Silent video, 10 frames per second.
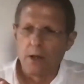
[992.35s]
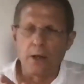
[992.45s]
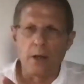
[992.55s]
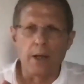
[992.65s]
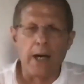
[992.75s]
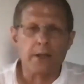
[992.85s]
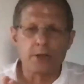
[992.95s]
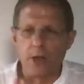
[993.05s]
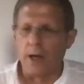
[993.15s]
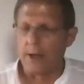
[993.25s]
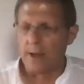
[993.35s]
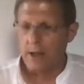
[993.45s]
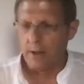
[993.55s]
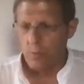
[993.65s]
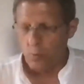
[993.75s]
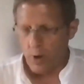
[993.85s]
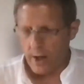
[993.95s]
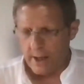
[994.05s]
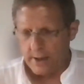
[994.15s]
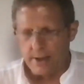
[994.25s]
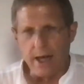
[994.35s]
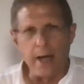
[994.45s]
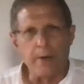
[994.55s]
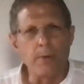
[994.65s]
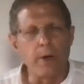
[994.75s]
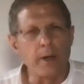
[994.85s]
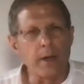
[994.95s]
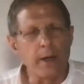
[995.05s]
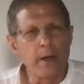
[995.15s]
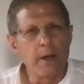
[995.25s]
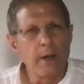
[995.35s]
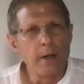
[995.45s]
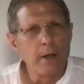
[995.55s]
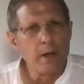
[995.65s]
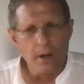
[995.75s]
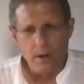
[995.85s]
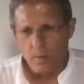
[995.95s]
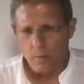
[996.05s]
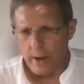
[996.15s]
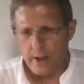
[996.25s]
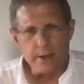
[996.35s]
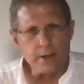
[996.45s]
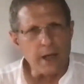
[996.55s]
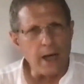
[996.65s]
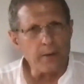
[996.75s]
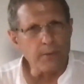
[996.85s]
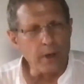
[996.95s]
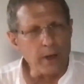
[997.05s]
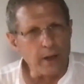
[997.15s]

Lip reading: collects on it, what is that really? What is that really?